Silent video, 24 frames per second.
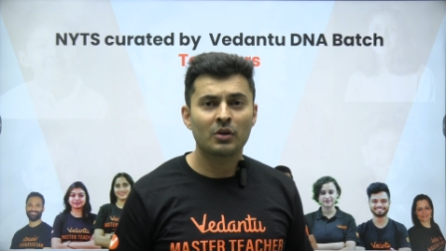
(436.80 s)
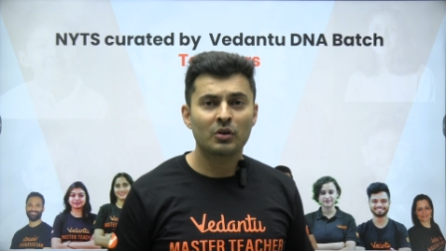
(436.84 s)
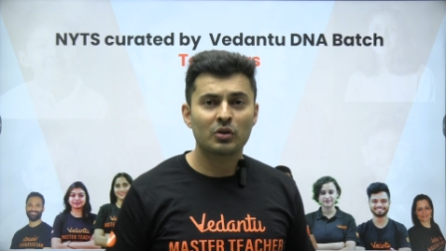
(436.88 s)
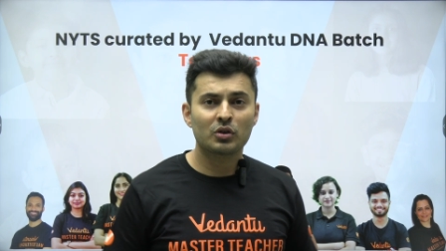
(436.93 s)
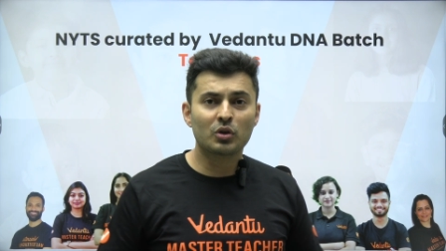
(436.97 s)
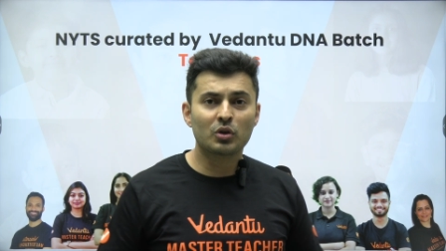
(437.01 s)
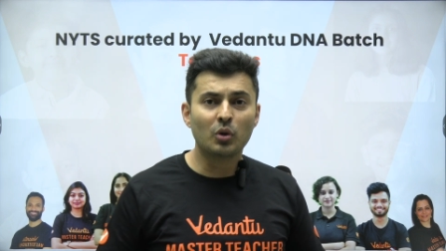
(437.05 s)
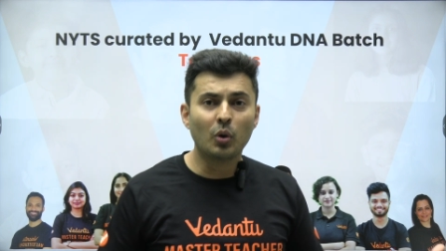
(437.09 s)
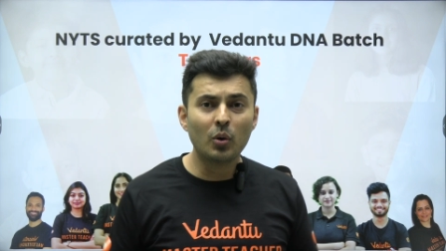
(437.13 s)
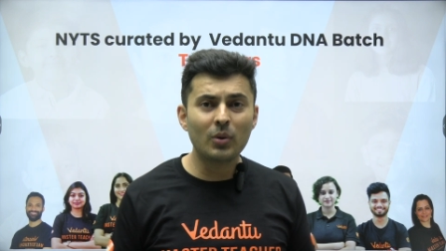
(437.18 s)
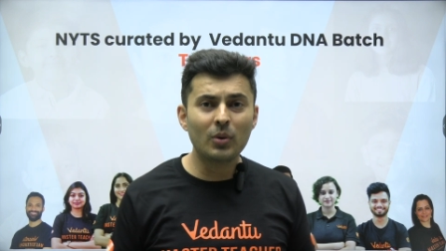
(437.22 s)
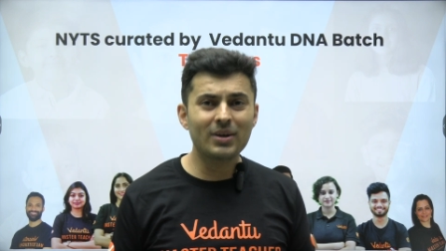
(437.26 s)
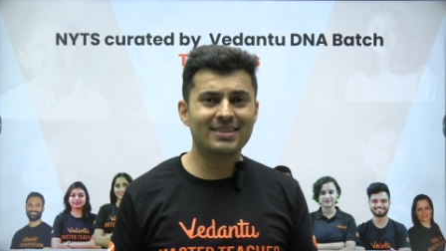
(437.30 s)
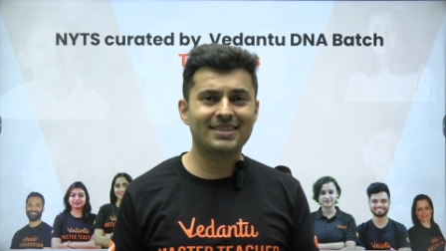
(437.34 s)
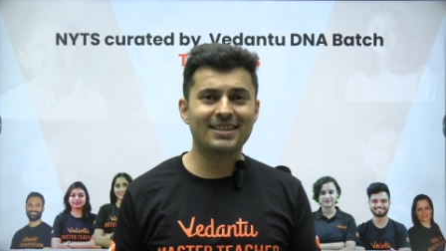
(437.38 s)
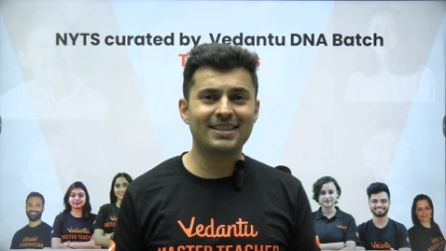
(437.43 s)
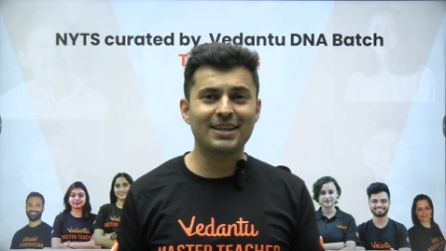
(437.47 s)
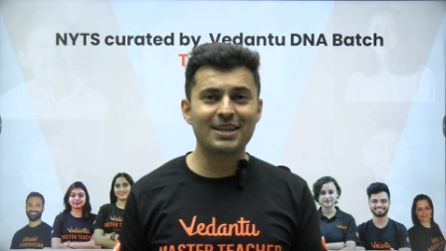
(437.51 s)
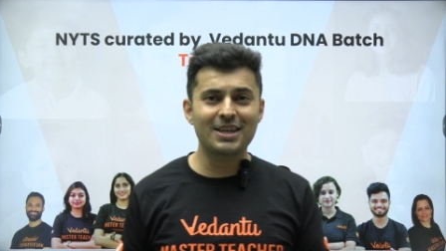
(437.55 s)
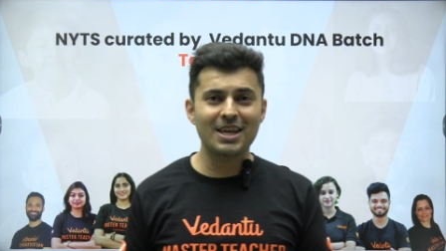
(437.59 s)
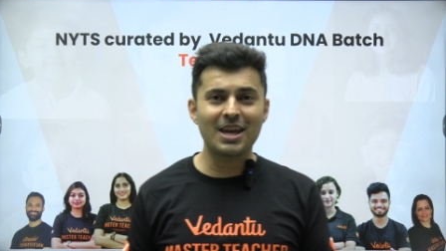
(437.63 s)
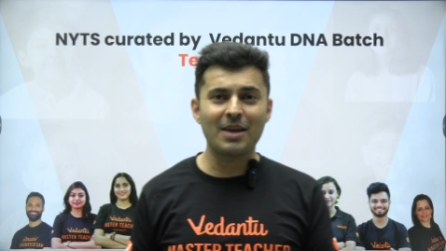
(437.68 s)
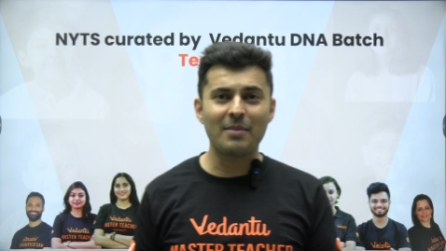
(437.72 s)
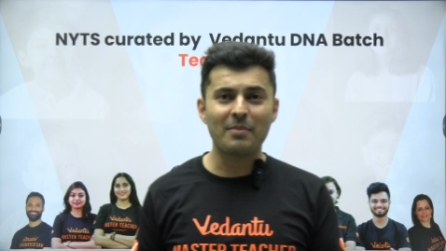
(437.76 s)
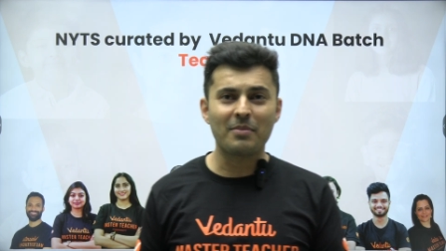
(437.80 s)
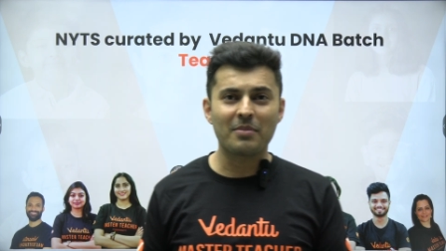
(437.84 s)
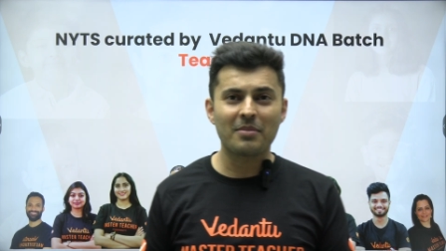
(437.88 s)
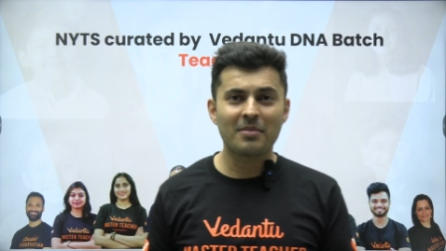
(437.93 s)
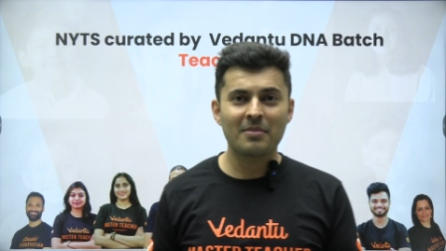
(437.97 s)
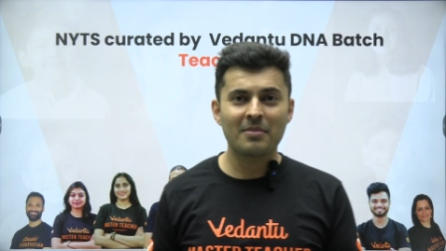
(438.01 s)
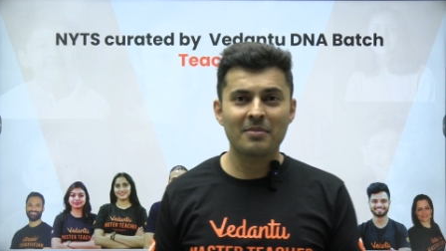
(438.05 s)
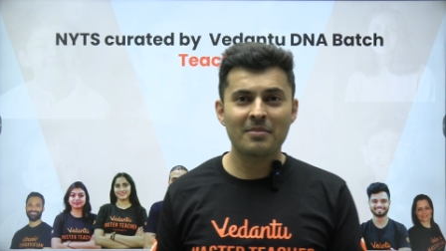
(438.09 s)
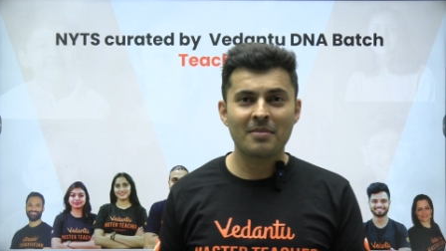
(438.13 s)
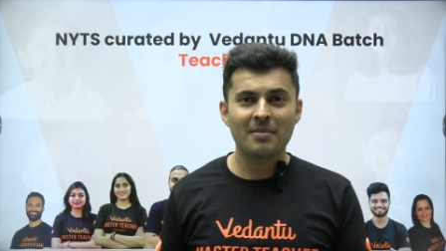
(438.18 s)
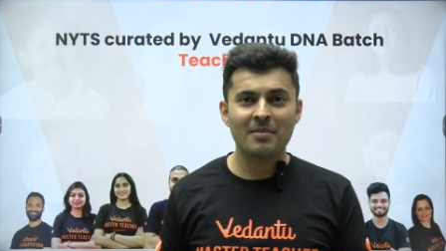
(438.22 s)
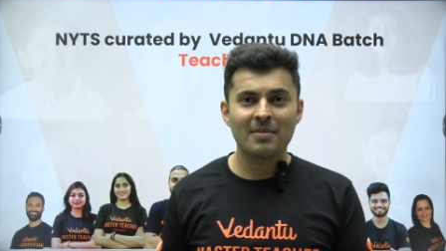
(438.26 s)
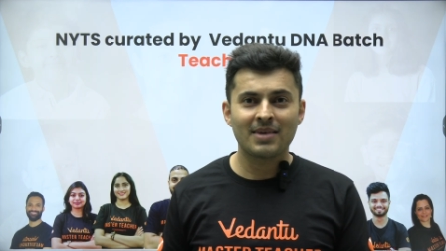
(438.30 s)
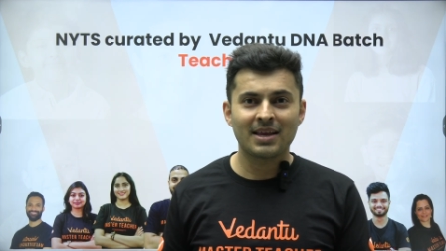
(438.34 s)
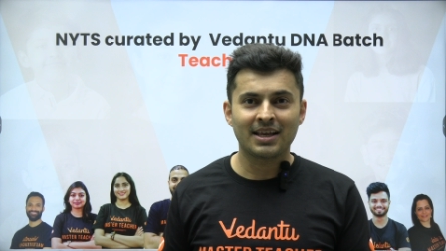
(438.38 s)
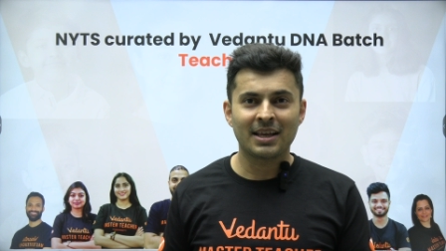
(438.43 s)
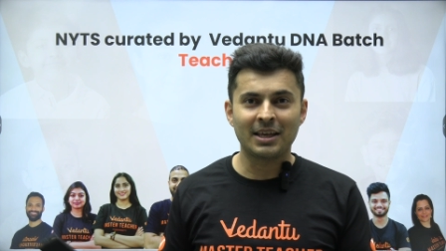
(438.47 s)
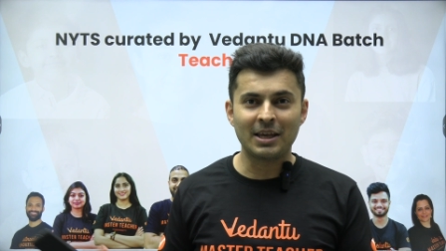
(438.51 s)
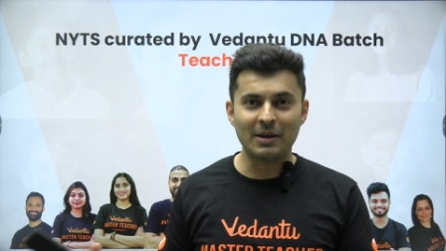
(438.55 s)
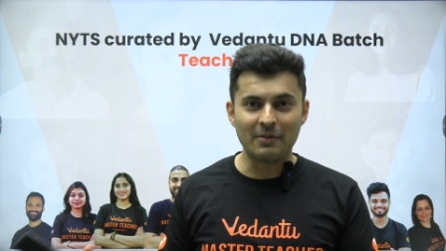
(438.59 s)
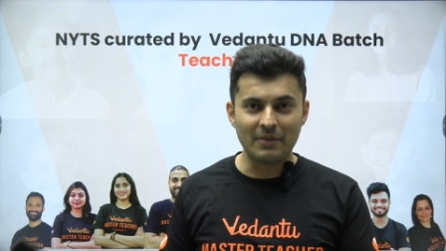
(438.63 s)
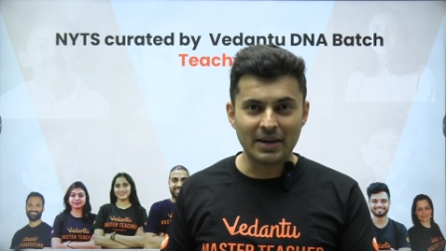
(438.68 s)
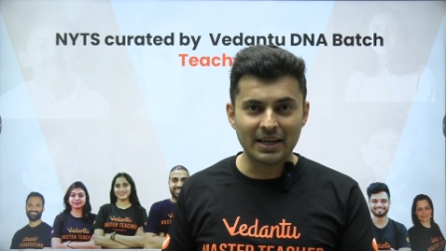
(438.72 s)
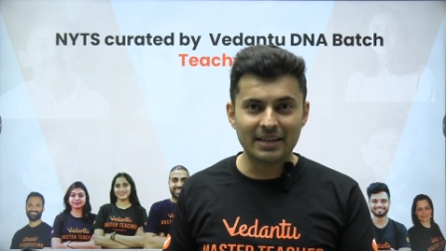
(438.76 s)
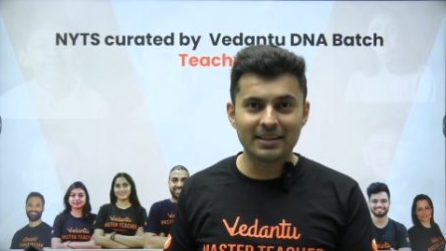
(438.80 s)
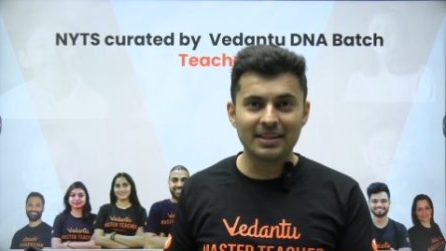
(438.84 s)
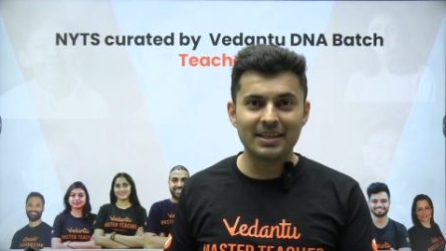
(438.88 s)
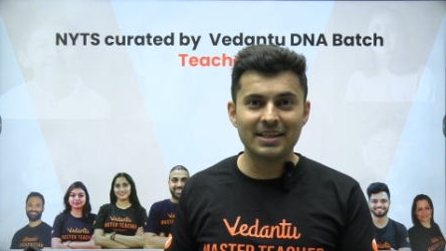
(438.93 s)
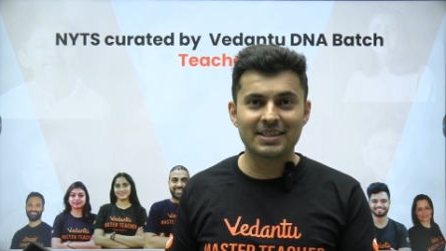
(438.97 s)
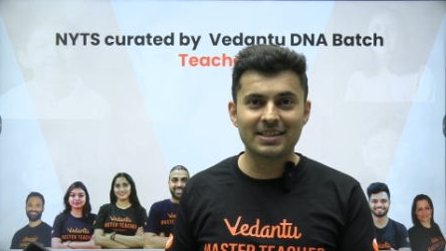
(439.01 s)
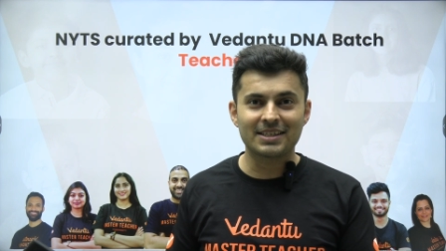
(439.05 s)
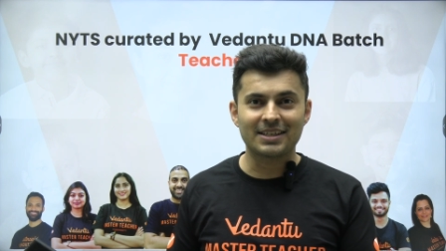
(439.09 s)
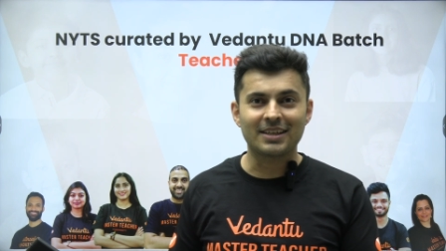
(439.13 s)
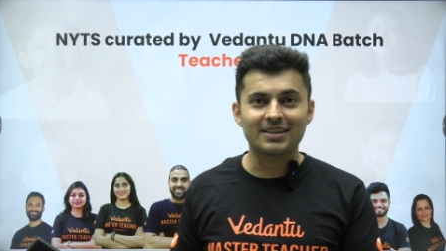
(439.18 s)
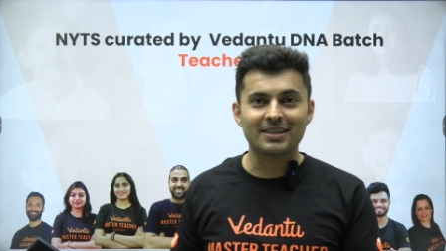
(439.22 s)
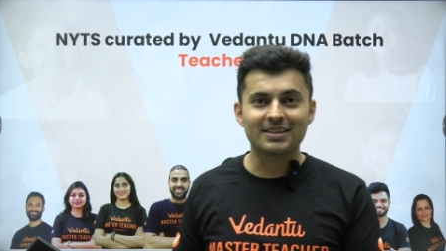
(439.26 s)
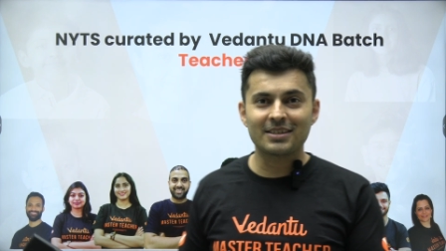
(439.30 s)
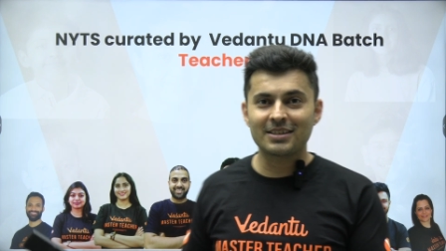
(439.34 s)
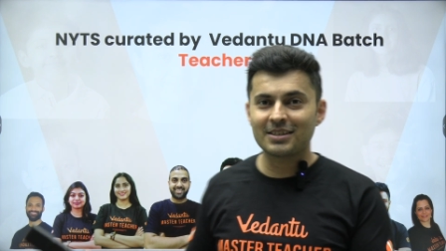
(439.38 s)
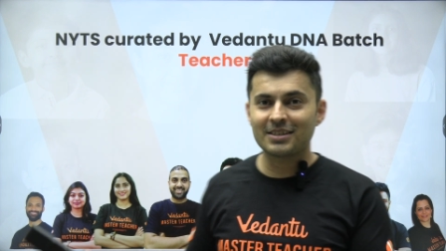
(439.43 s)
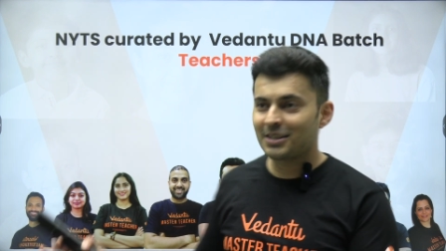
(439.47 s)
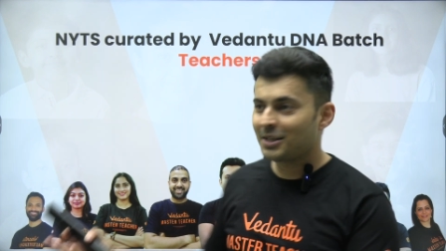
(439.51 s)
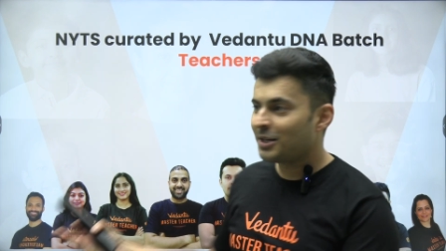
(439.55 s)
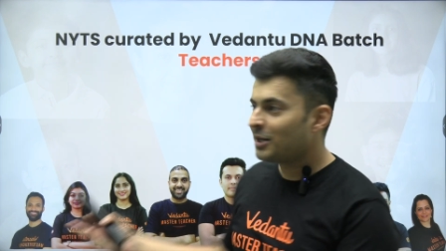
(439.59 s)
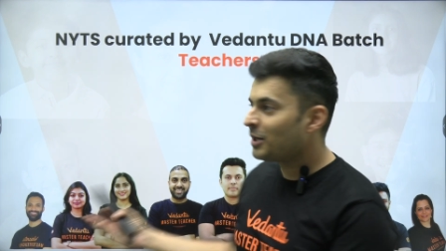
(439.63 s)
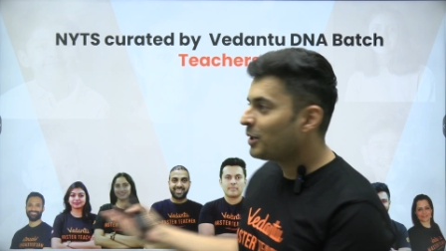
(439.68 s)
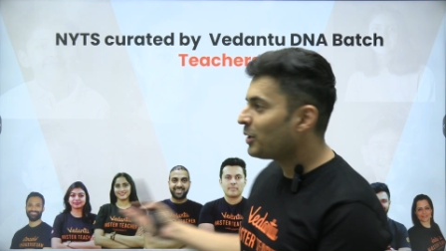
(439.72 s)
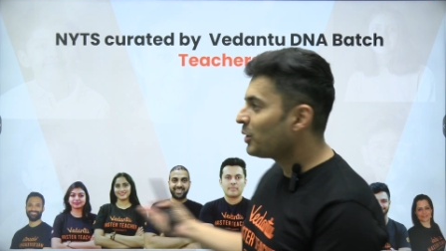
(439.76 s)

So, who is the team giving these tests?